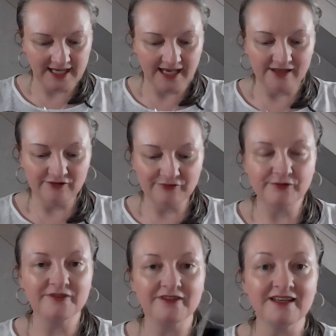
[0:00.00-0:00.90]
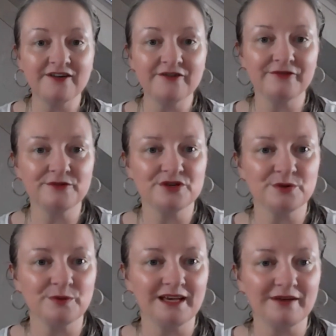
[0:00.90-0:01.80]
And for the near
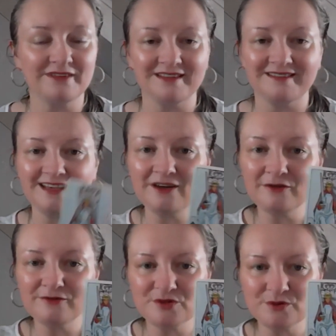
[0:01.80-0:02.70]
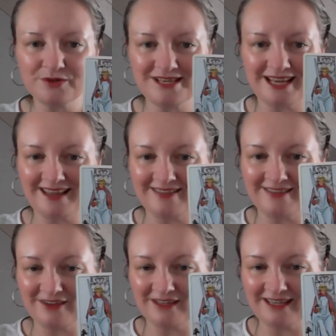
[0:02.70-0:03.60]
future, we have the Ten of Swords and
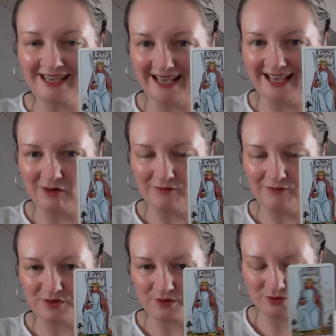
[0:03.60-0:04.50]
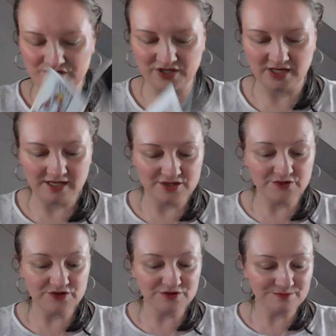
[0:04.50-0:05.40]
the King of Swords.
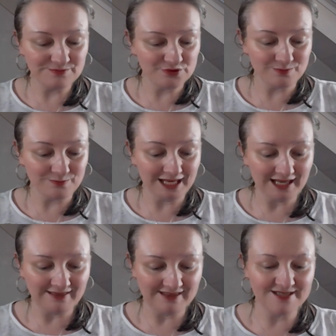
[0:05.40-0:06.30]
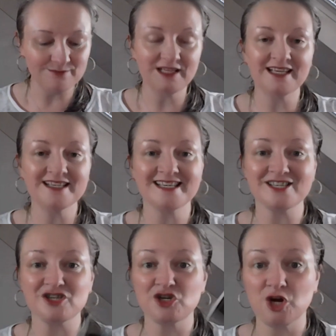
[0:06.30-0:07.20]
So to me, this immediately
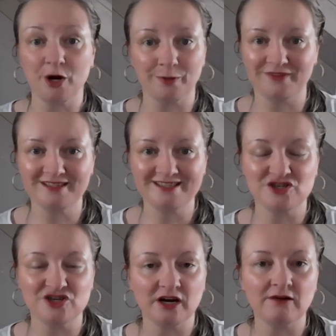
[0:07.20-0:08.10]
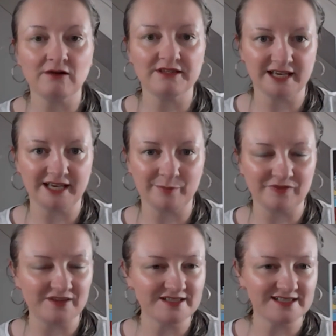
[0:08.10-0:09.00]
says, no, this is not going to
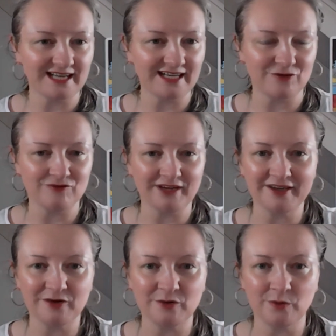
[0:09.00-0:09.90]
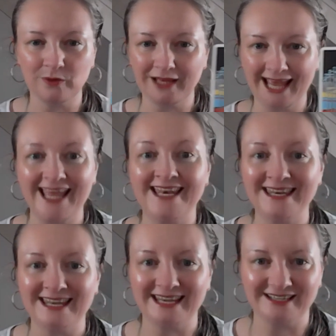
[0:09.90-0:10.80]
happen. This is like a radical
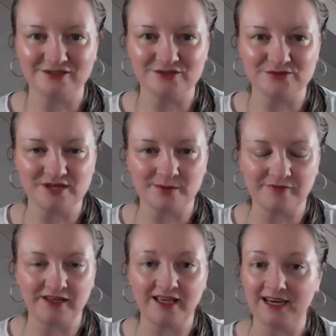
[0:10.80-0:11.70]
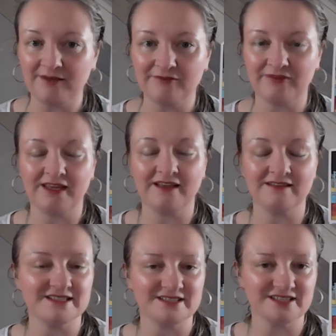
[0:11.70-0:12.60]
ending to something. And I think
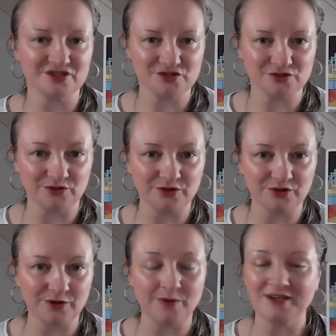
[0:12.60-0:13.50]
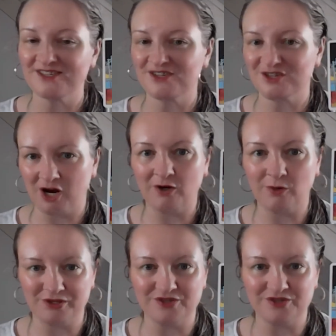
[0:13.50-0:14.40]
this digital euro is not
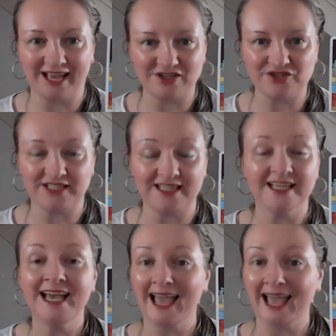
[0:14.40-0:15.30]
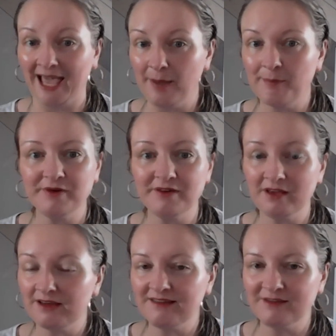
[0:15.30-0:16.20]
going to actually happen,
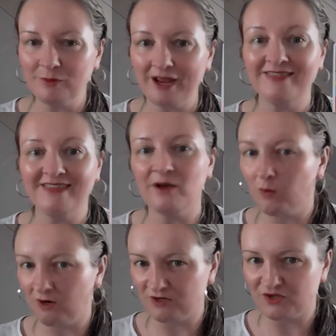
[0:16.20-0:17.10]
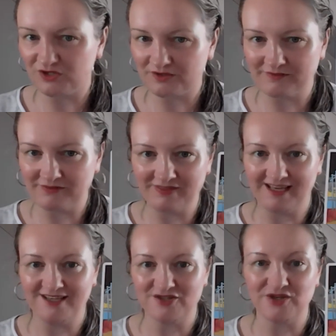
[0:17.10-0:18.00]
not in the way they want
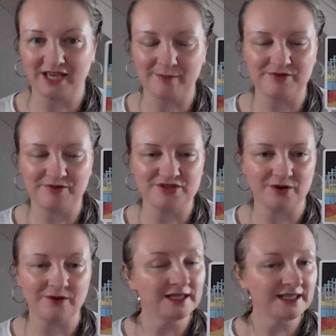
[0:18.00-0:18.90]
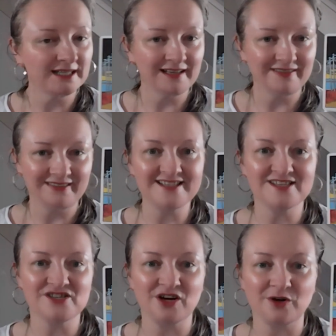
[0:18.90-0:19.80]
things to happen. So this
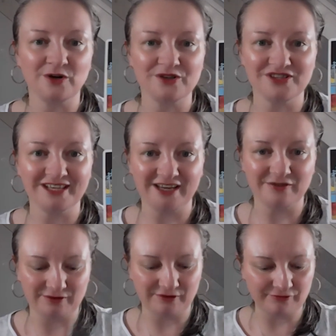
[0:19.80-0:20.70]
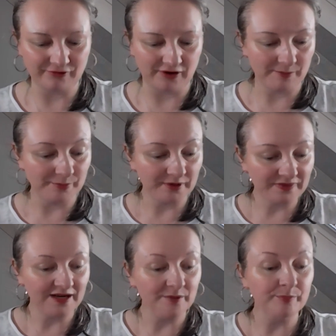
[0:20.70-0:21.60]
is not going to get very far,
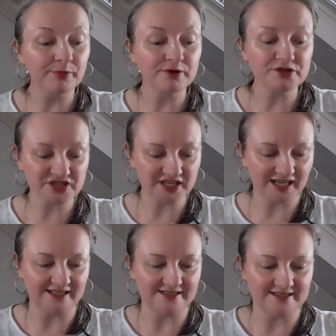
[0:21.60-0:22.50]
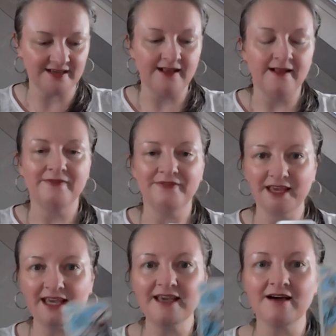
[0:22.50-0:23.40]
but they're pushing it.
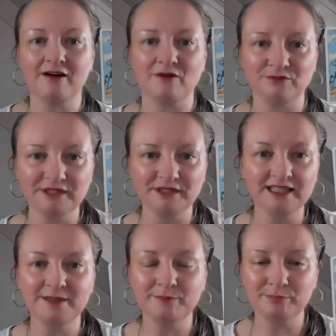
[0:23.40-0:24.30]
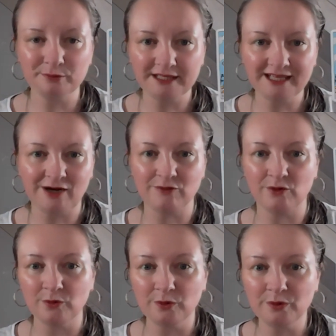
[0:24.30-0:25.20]
They are really pulling
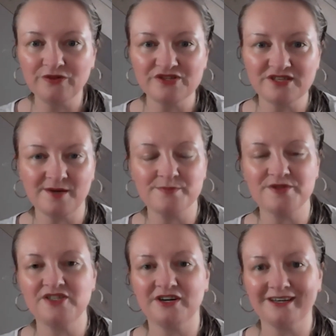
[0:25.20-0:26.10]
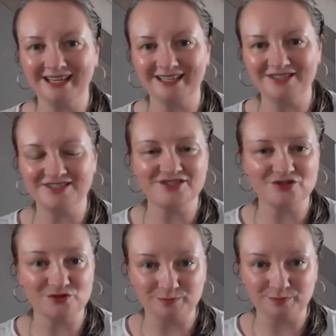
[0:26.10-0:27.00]
out all the stops, the dark energies
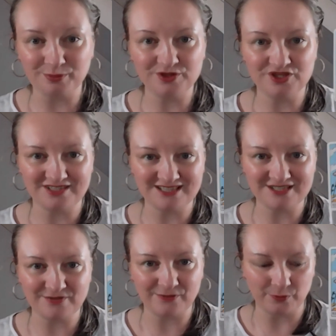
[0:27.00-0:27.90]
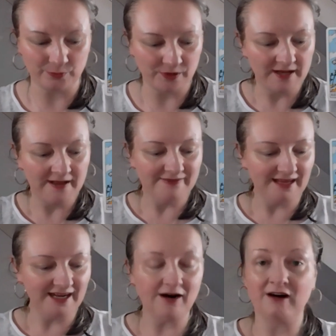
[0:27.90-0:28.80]
to push this through.
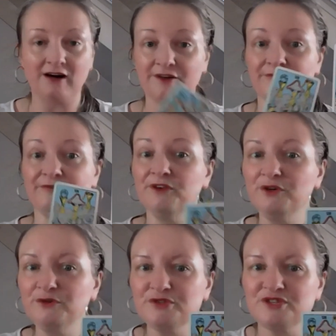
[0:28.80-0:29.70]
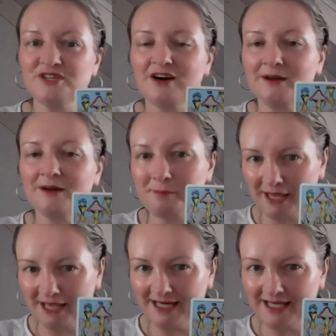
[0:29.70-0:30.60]
They are confused. They are in
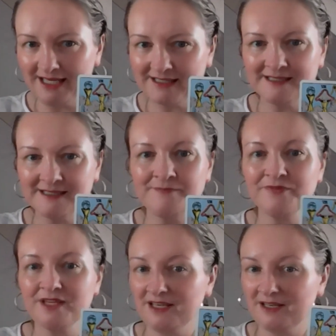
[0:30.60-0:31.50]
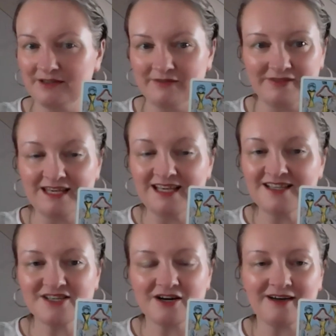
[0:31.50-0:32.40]
panic.
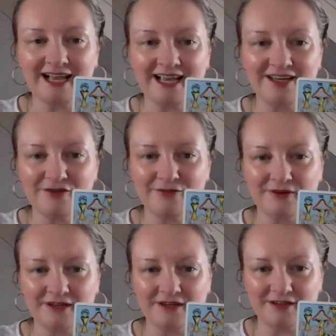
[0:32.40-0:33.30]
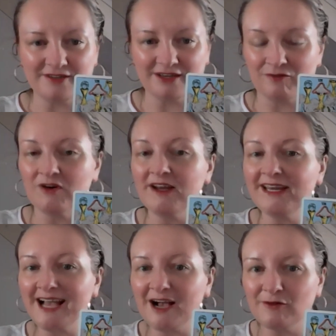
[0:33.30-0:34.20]
Things are kind of, they're
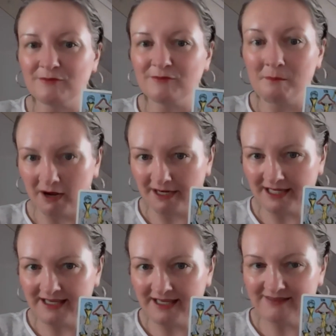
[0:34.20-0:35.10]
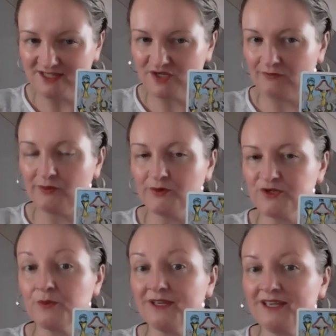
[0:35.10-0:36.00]
running out of money, and this, of
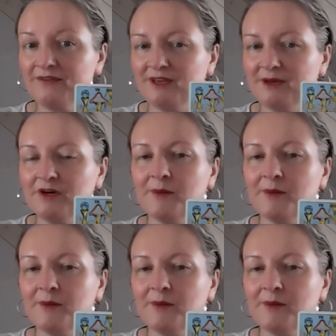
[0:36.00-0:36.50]
course, will give them an